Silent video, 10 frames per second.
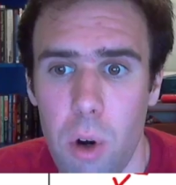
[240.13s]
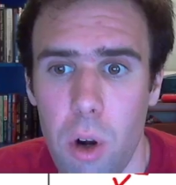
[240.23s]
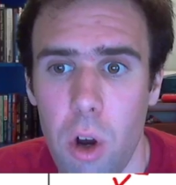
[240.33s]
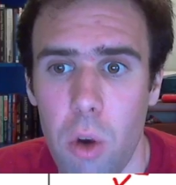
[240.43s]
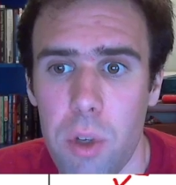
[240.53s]

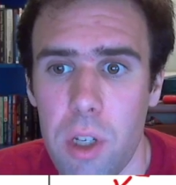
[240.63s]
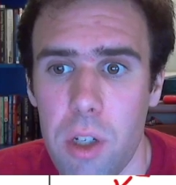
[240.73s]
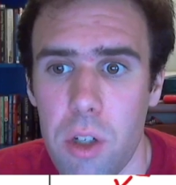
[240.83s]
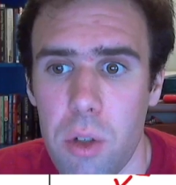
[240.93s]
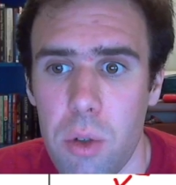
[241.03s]
all we need
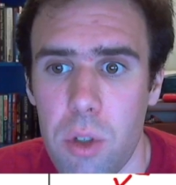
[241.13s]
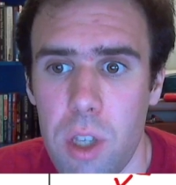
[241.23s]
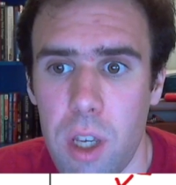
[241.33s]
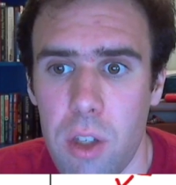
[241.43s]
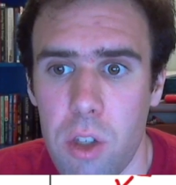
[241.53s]
to do is
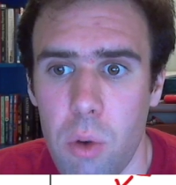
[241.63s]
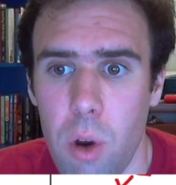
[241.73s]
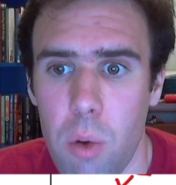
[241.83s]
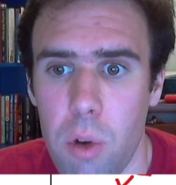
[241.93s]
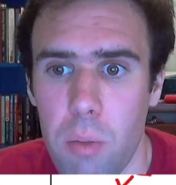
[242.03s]
take the square
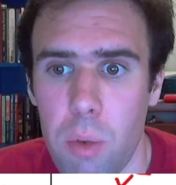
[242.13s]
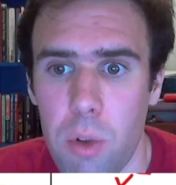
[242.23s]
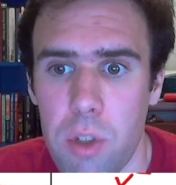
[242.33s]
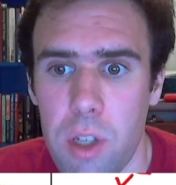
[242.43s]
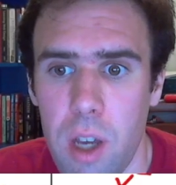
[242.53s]
root of
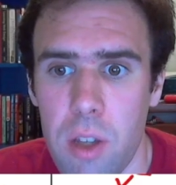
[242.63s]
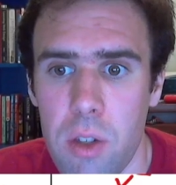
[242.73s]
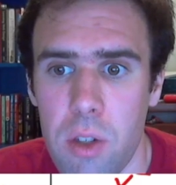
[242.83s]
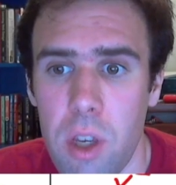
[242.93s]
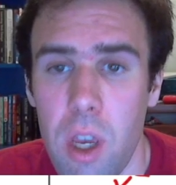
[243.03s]
both
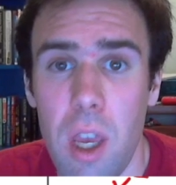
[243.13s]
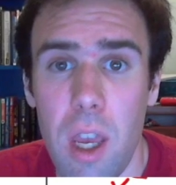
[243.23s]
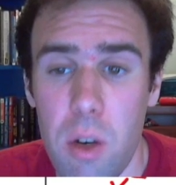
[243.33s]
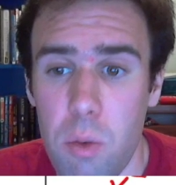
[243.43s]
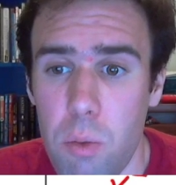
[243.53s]
sides
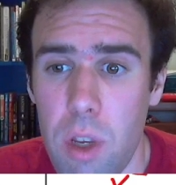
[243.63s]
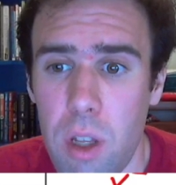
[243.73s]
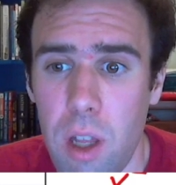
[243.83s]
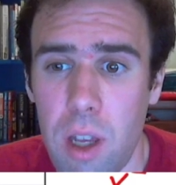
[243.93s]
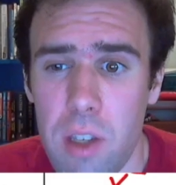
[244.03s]
and
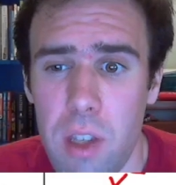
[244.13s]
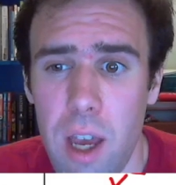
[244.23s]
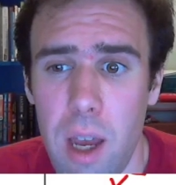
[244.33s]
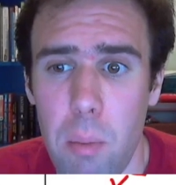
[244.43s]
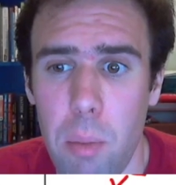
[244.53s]
realize
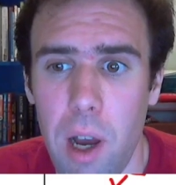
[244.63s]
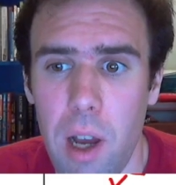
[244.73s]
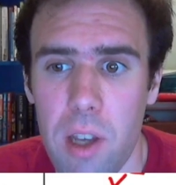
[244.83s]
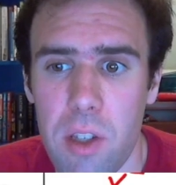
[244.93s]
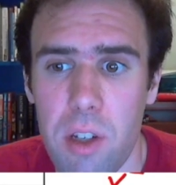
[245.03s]
that
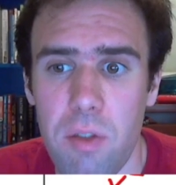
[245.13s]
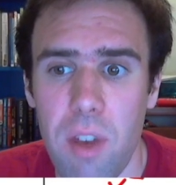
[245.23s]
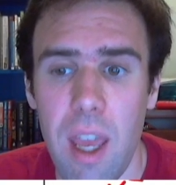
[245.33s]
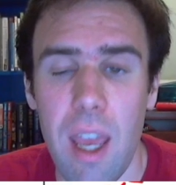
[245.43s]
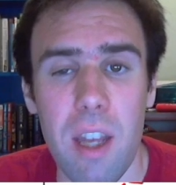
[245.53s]
positive
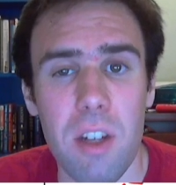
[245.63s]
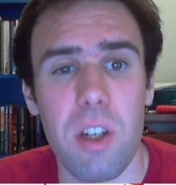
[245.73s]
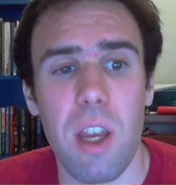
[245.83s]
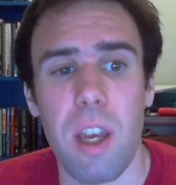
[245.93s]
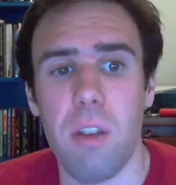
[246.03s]
and
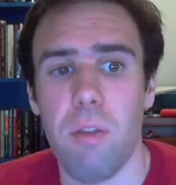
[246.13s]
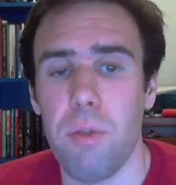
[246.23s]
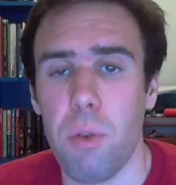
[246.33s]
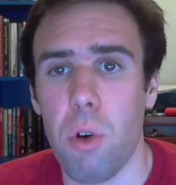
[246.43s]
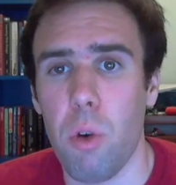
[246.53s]
negative
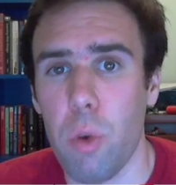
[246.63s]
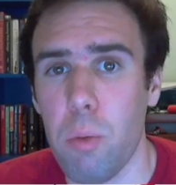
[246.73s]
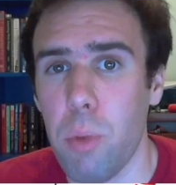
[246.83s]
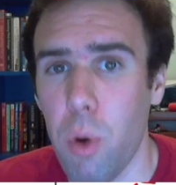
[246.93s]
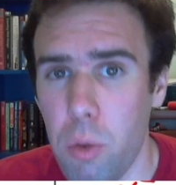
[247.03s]
4
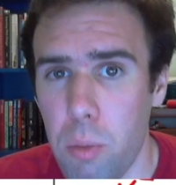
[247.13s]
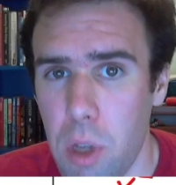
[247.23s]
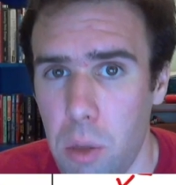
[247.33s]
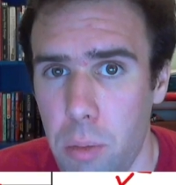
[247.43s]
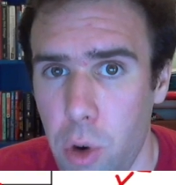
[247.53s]
would both be
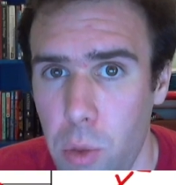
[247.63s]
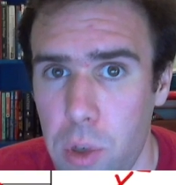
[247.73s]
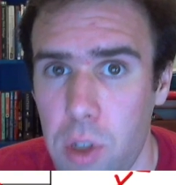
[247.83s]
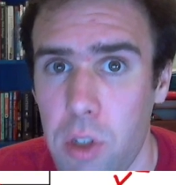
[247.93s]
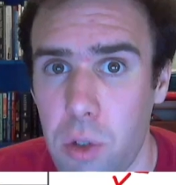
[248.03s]

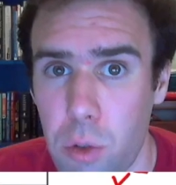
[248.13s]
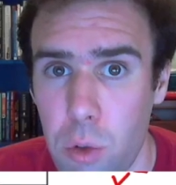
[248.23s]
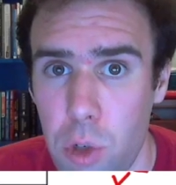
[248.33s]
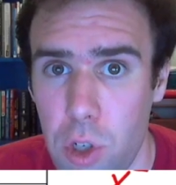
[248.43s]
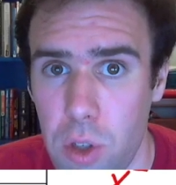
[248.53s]
appropriate
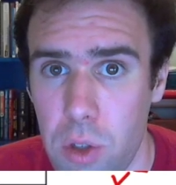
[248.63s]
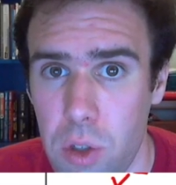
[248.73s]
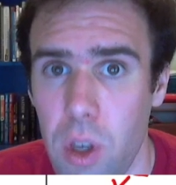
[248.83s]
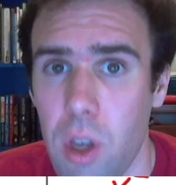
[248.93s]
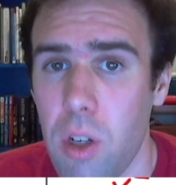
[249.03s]

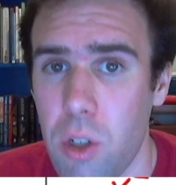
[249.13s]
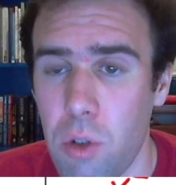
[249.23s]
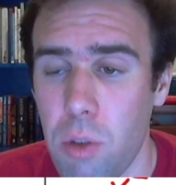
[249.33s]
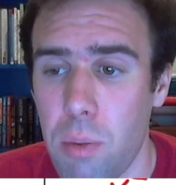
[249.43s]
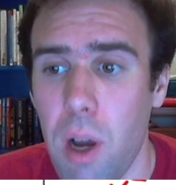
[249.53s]
solutions to
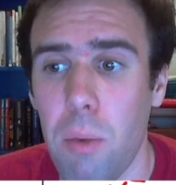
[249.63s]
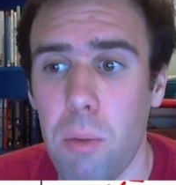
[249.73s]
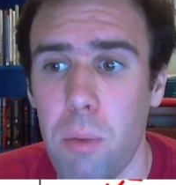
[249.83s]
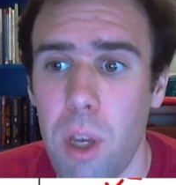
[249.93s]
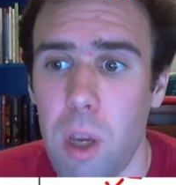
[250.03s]
the
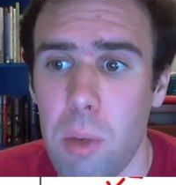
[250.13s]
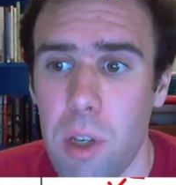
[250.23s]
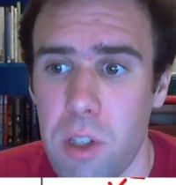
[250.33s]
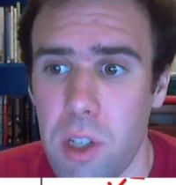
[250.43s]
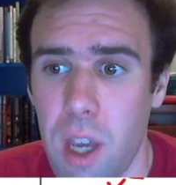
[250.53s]
problem.
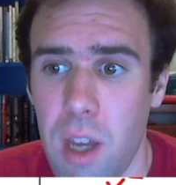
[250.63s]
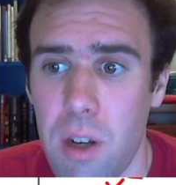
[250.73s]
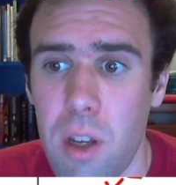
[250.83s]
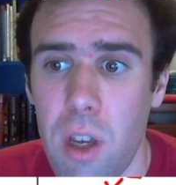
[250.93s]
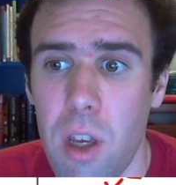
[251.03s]
Because
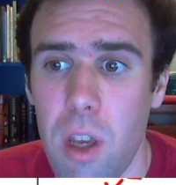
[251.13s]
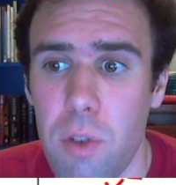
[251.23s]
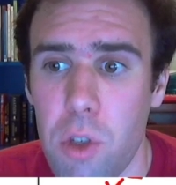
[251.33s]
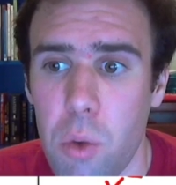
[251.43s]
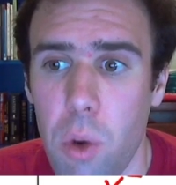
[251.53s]
again, if you
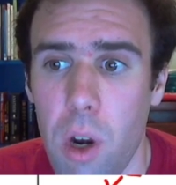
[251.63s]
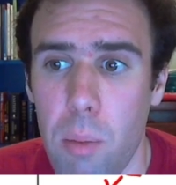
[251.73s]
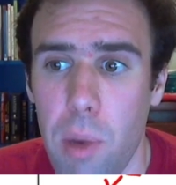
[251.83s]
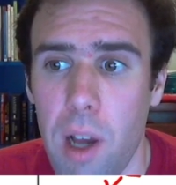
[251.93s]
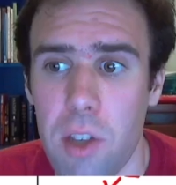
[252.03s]
square a
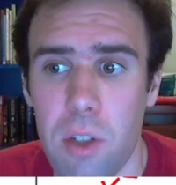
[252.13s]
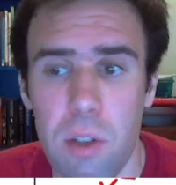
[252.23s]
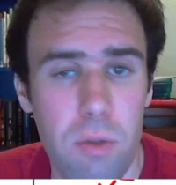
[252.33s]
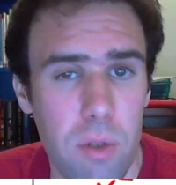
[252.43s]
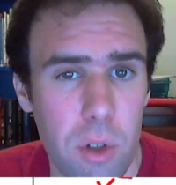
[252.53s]

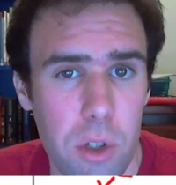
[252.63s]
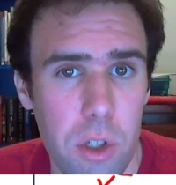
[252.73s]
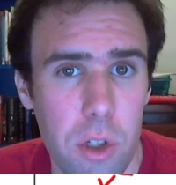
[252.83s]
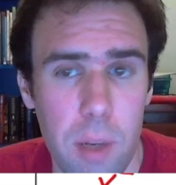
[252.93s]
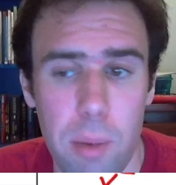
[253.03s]
positive, you'll
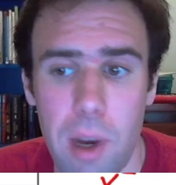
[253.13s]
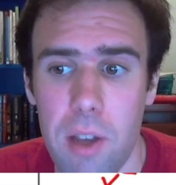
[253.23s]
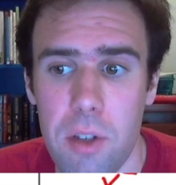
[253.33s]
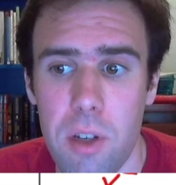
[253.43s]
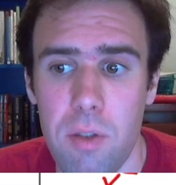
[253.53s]
still get a
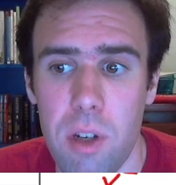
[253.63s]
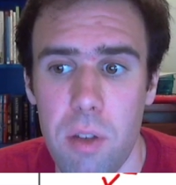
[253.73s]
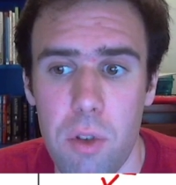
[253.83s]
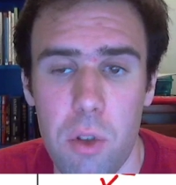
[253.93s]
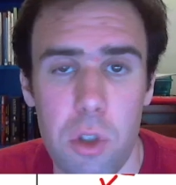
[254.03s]
positive, and
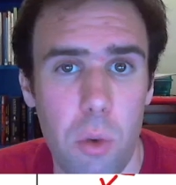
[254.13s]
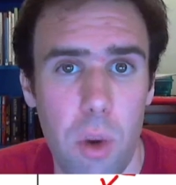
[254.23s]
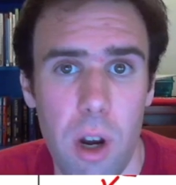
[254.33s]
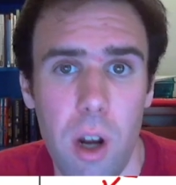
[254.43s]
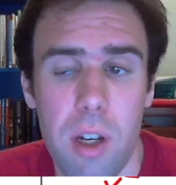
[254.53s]
if you
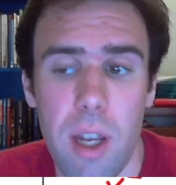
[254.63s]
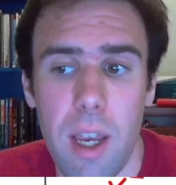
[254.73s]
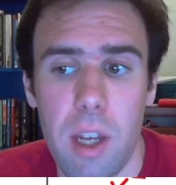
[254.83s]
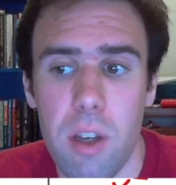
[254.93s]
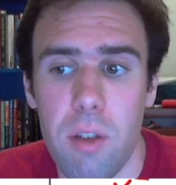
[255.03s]
square a
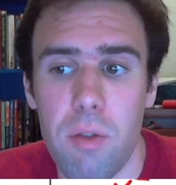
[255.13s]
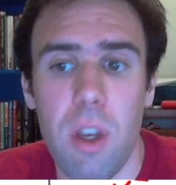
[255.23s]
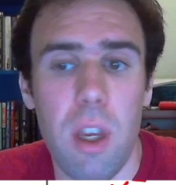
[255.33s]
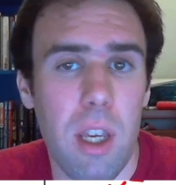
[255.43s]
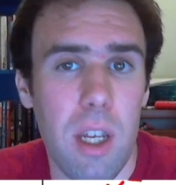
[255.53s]
negative,
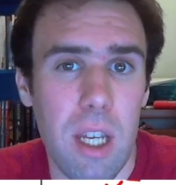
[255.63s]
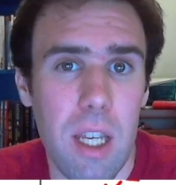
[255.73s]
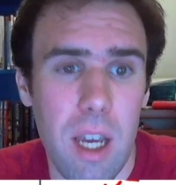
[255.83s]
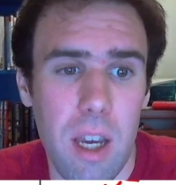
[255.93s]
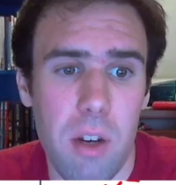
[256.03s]
it
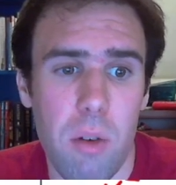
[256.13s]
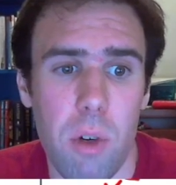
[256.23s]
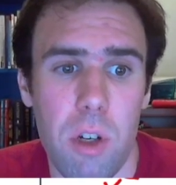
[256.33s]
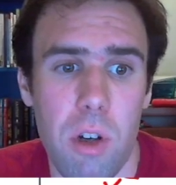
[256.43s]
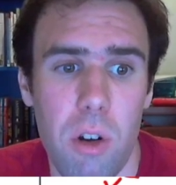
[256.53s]
again
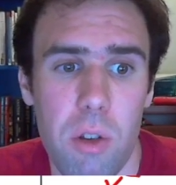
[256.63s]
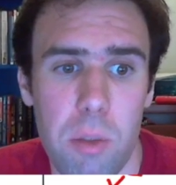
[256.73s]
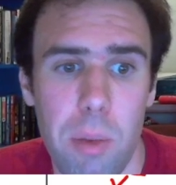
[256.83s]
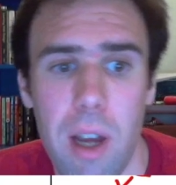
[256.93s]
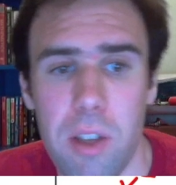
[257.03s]
returns a
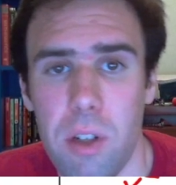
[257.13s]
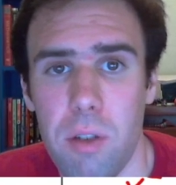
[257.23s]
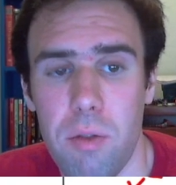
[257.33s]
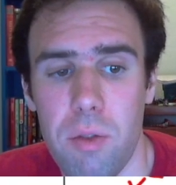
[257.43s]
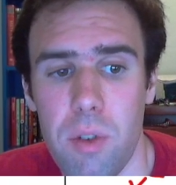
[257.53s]
positive.